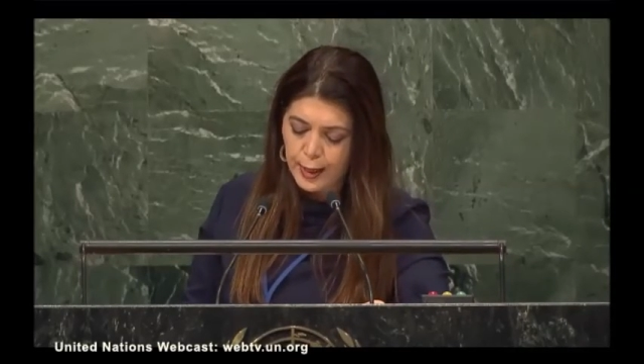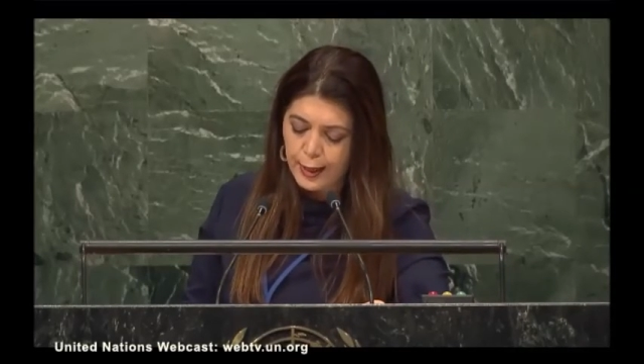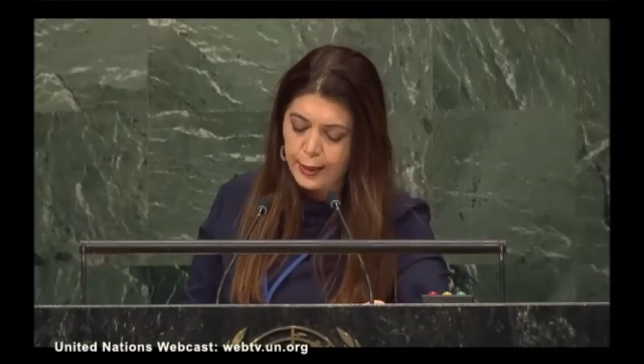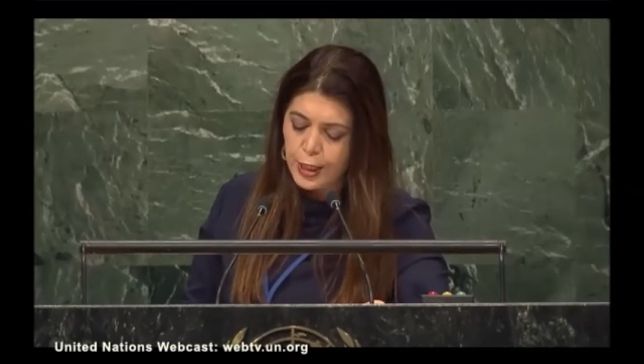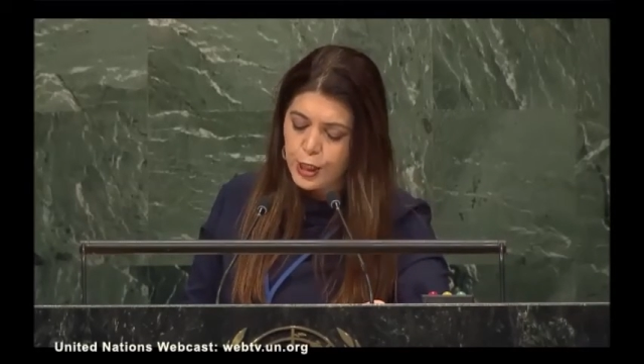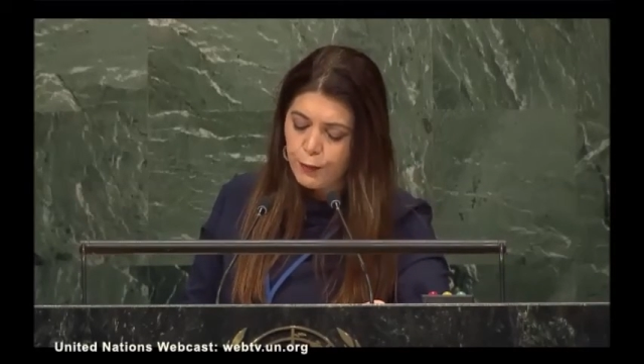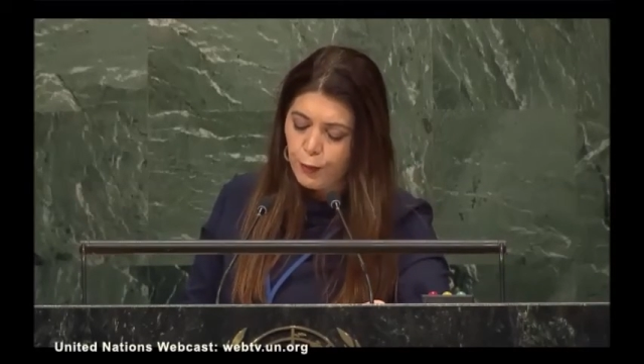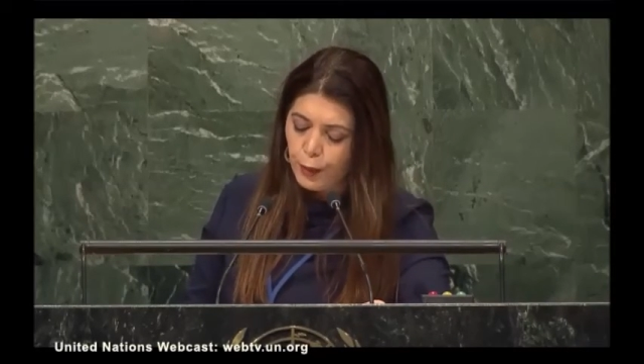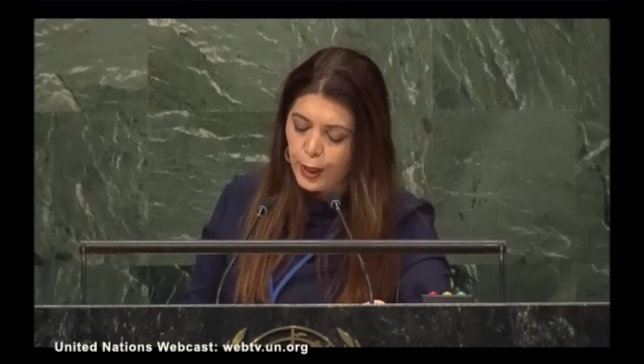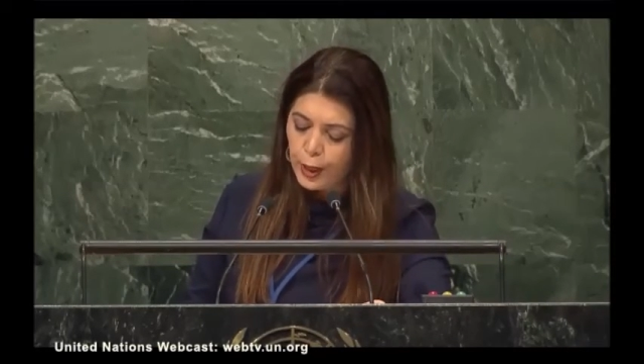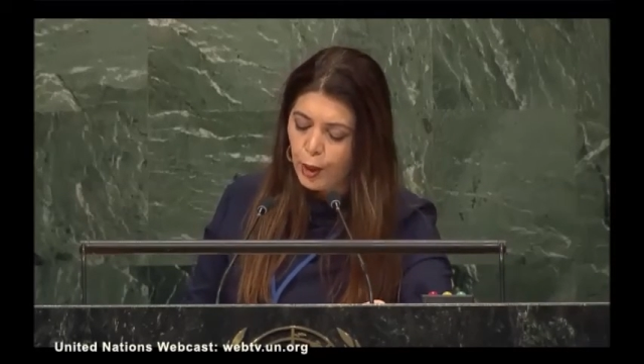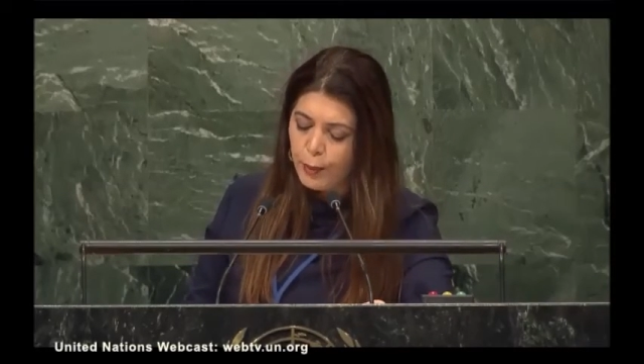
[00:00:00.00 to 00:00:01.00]
it is
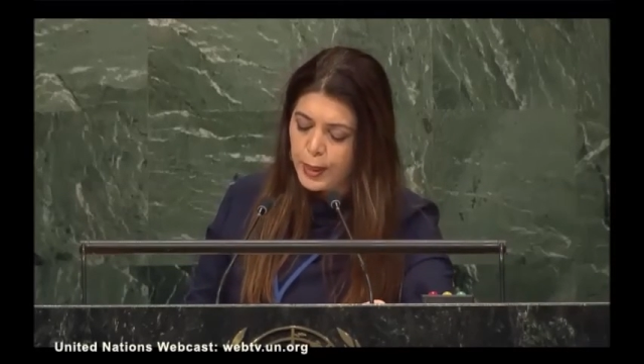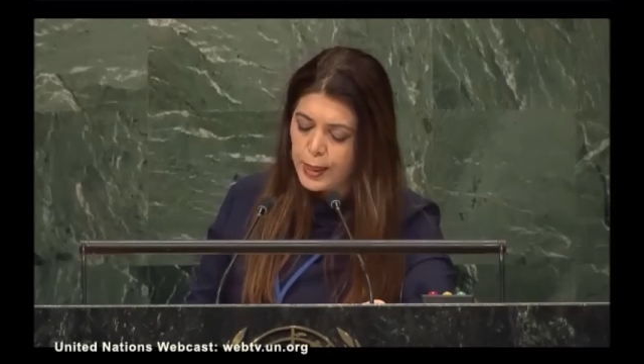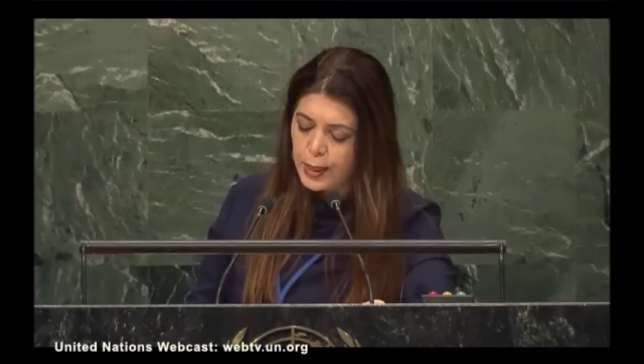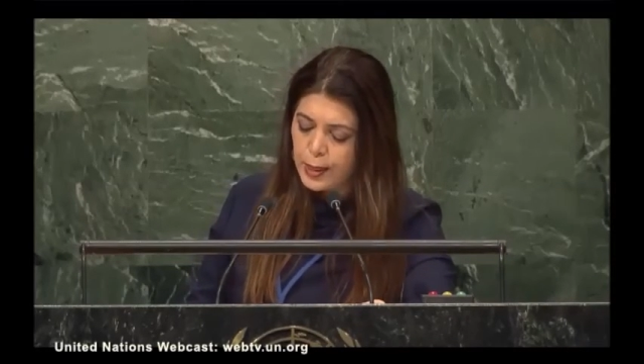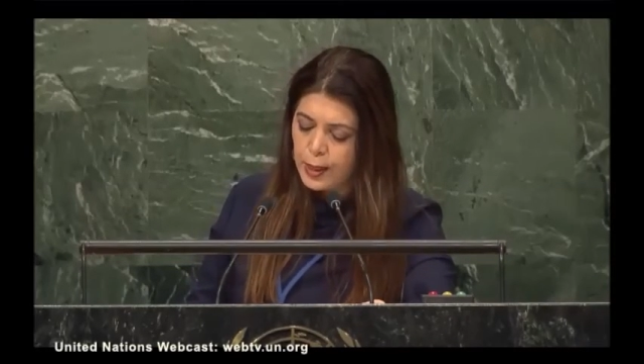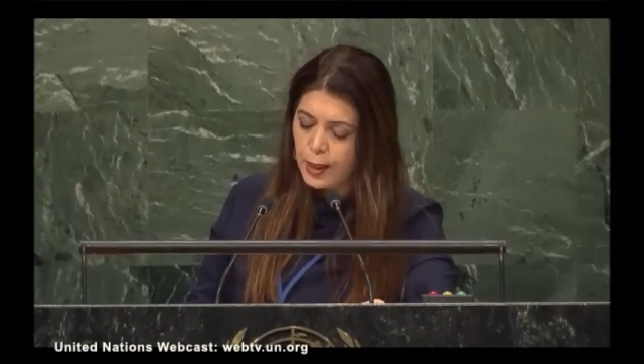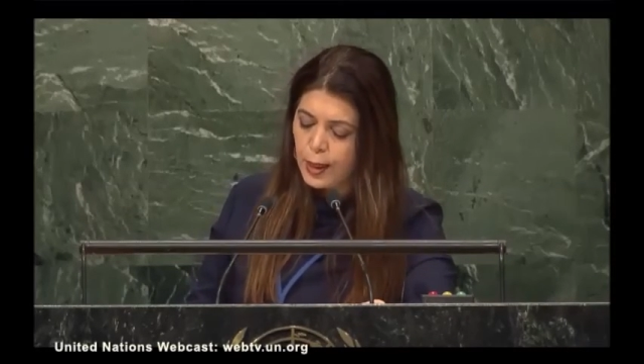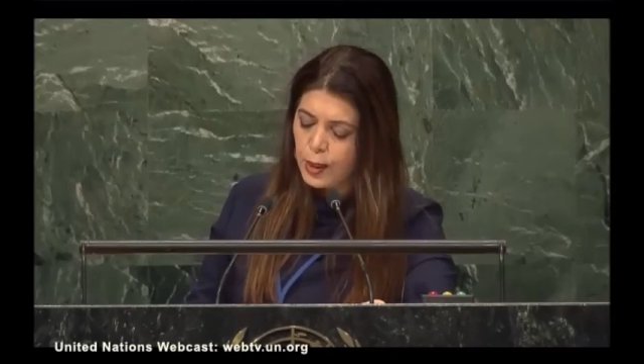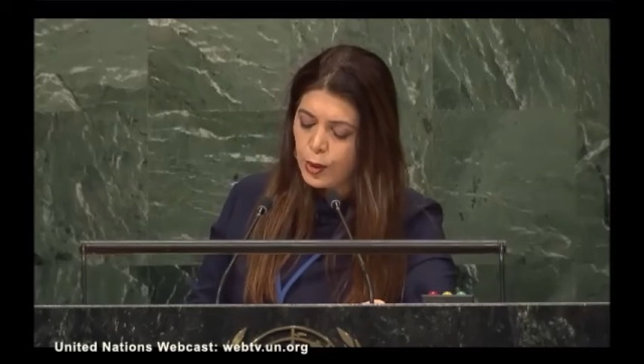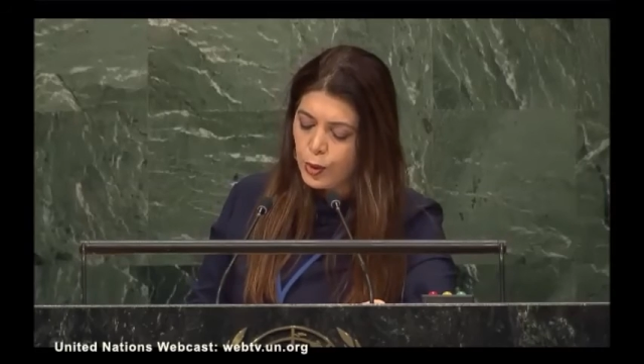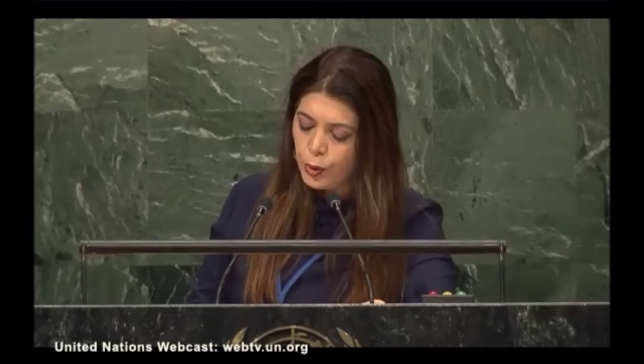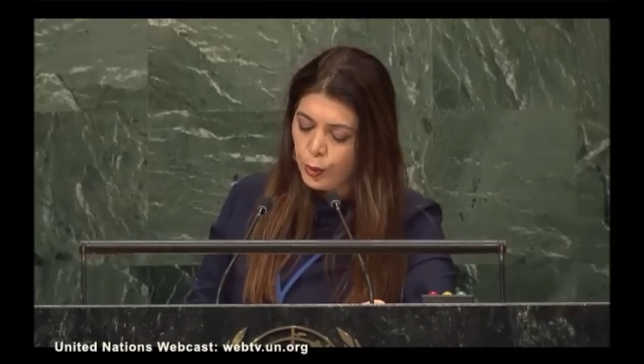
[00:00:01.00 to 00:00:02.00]
fully committed
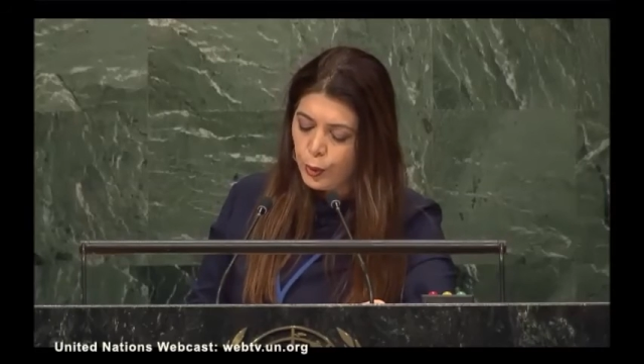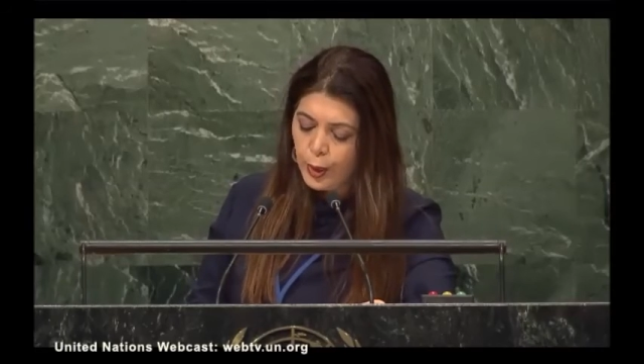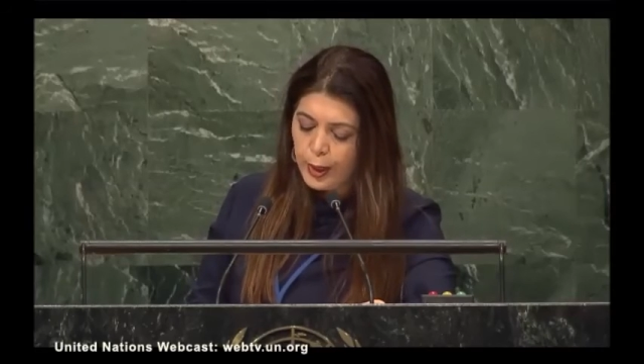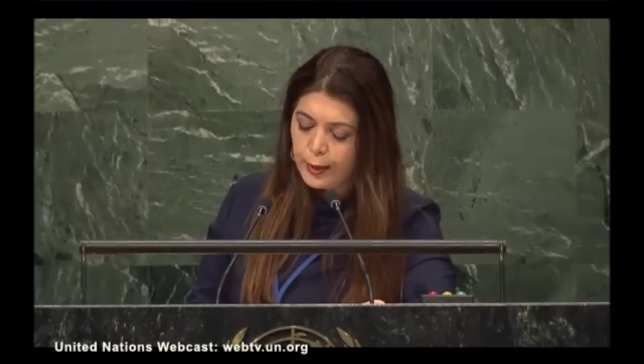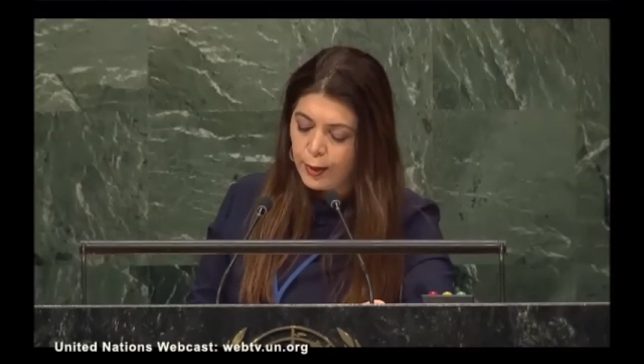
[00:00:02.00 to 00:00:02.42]
to